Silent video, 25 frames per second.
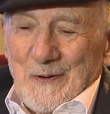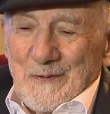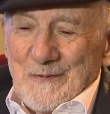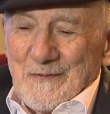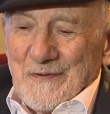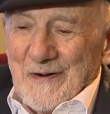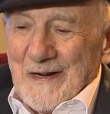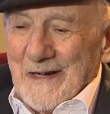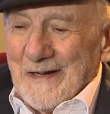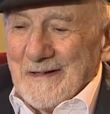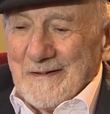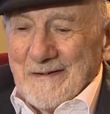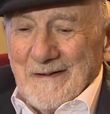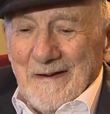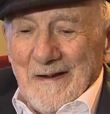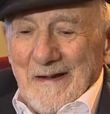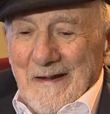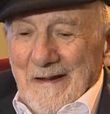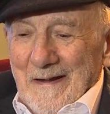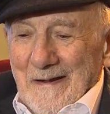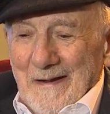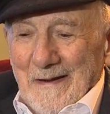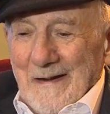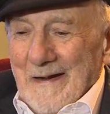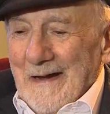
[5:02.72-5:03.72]
conflict,
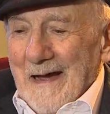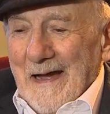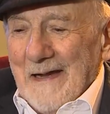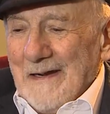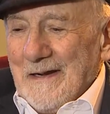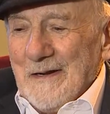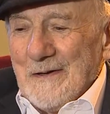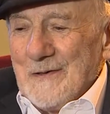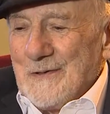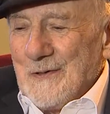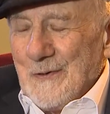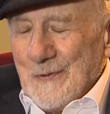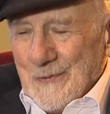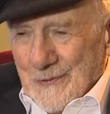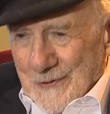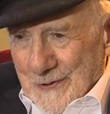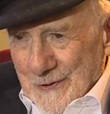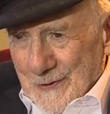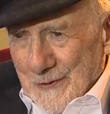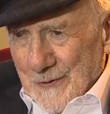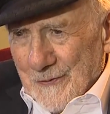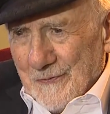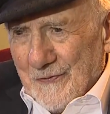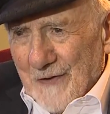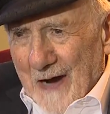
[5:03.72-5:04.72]
I can talk
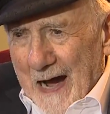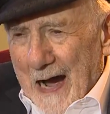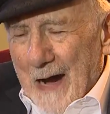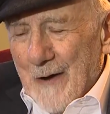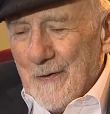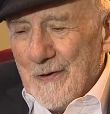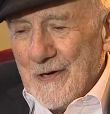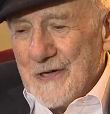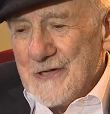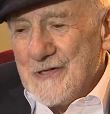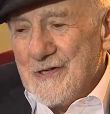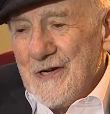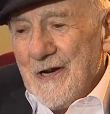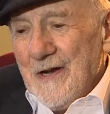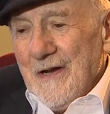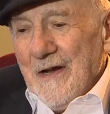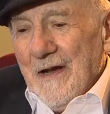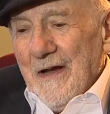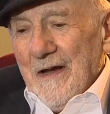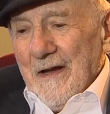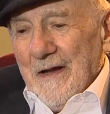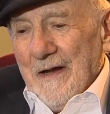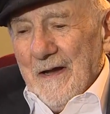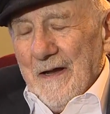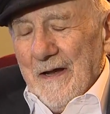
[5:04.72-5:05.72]
to you for hours.
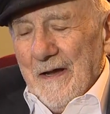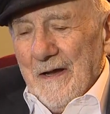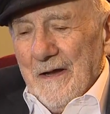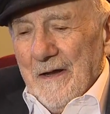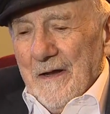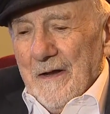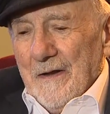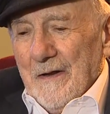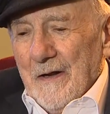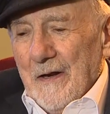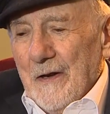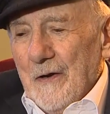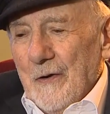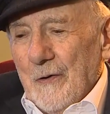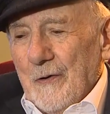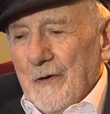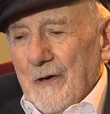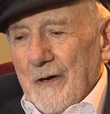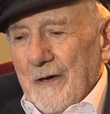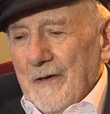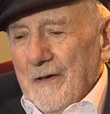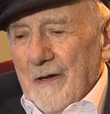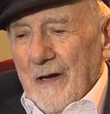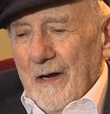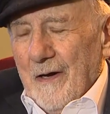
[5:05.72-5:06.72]

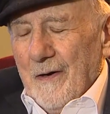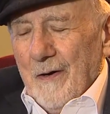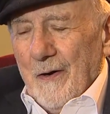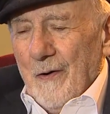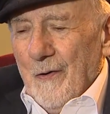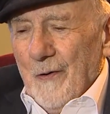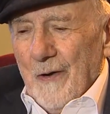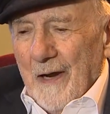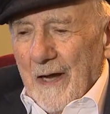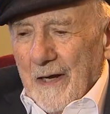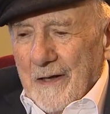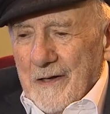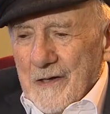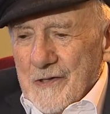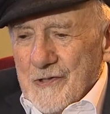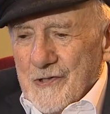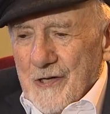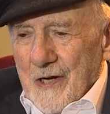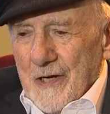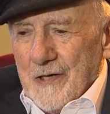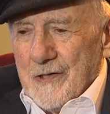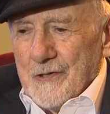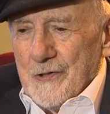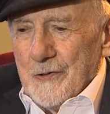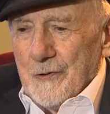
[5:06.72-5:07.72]
Look, all I can
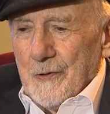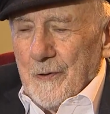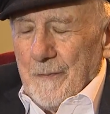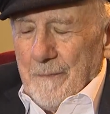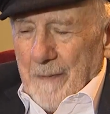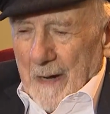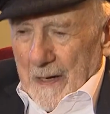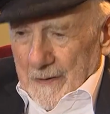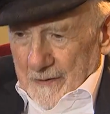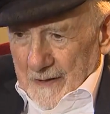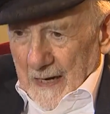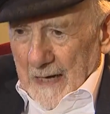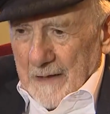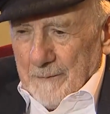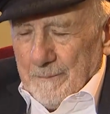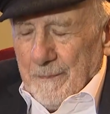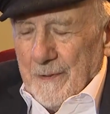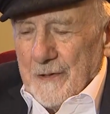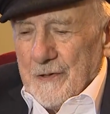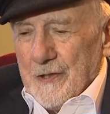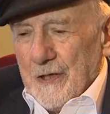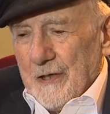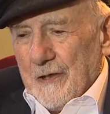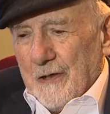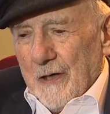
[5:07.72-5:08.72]
say to you about that
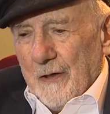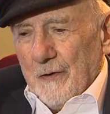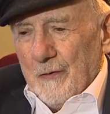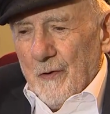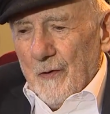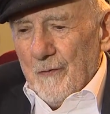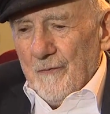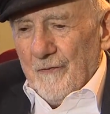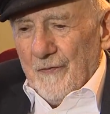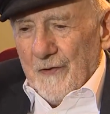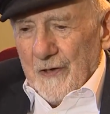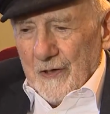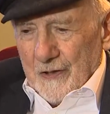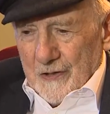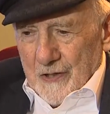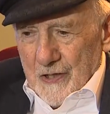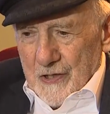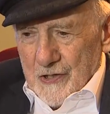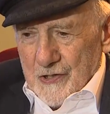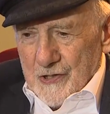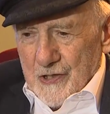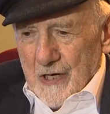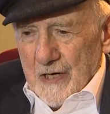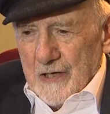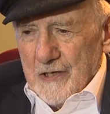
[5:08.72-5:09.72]
particular conflict
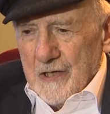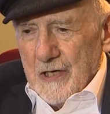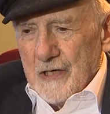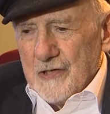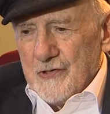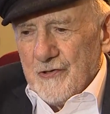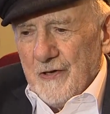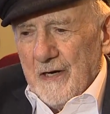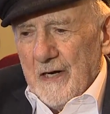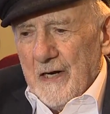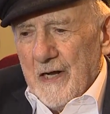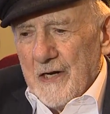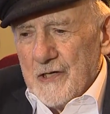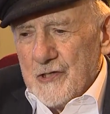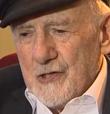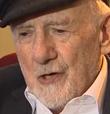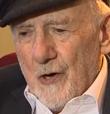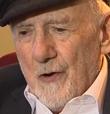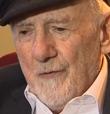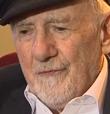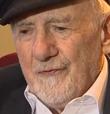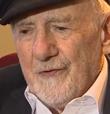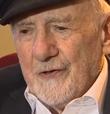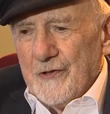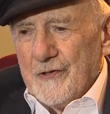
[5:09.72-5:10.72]
is that Israel has
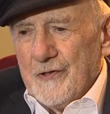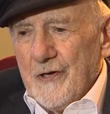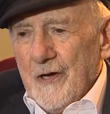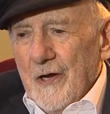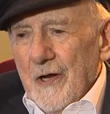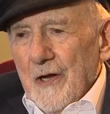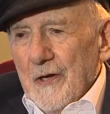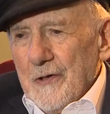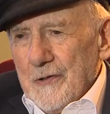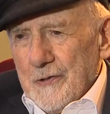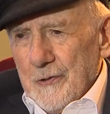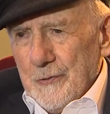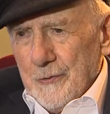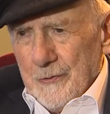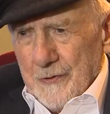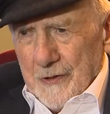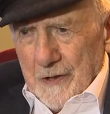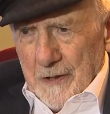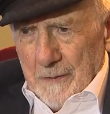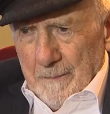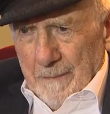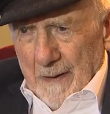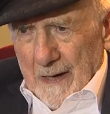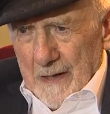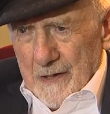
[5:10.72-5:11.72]
offered to
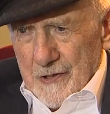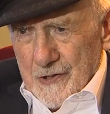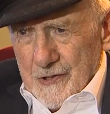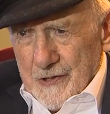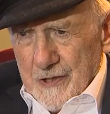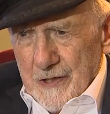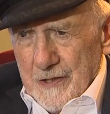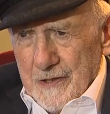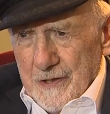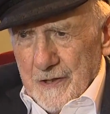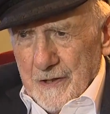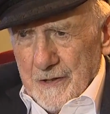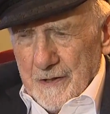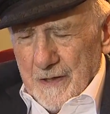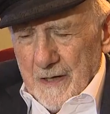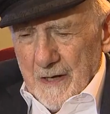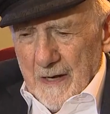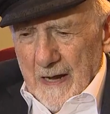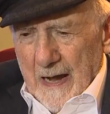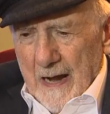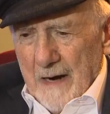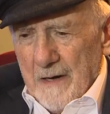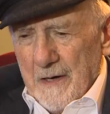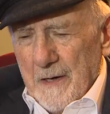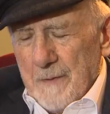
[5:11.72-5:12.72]
the Palestinian
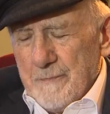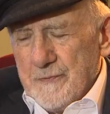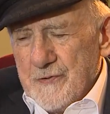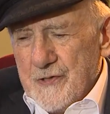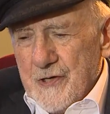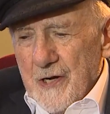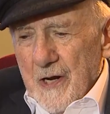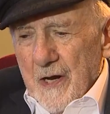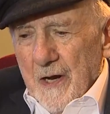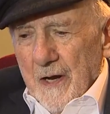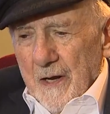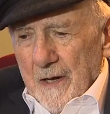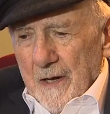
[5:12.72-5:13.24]
Arabs